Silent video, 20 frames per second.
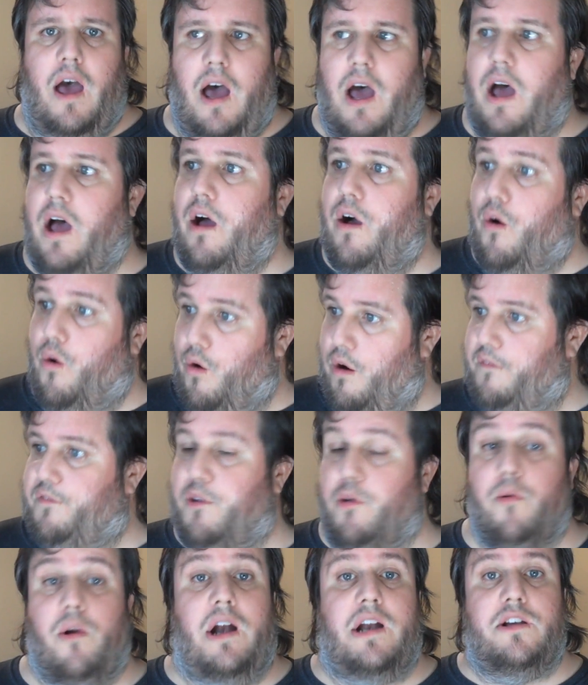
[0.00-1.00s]
Or
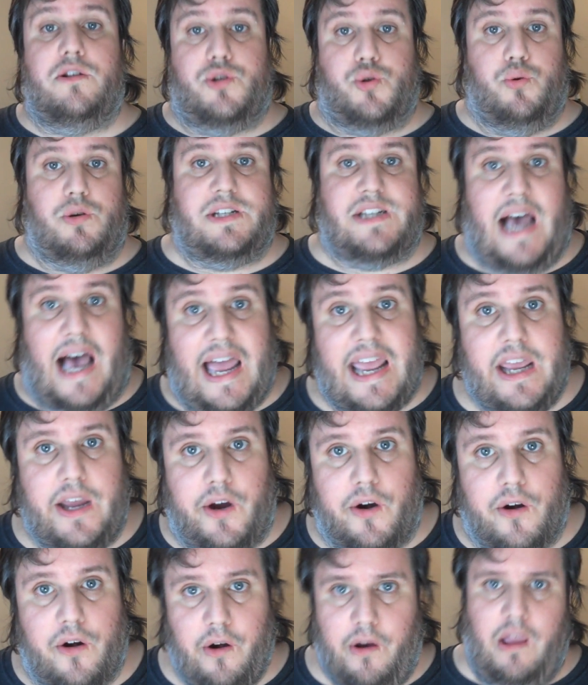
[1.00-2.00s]
if you run into a
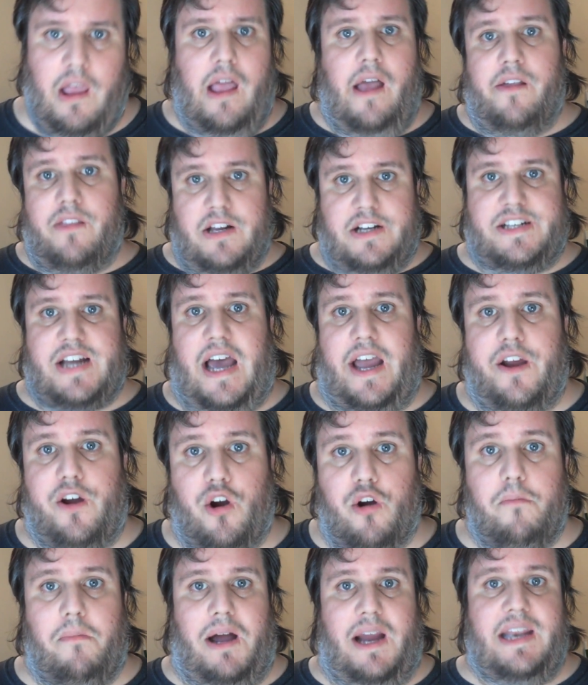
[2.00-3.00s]
tiger, the
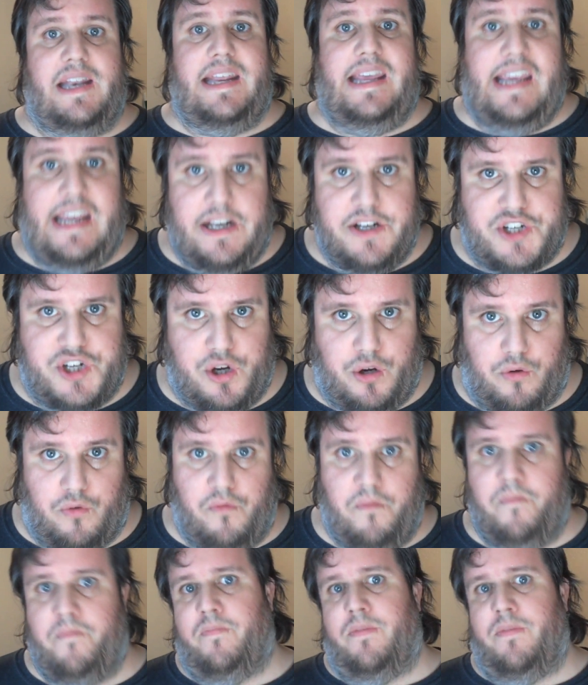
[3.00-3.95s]
tiger might eat you.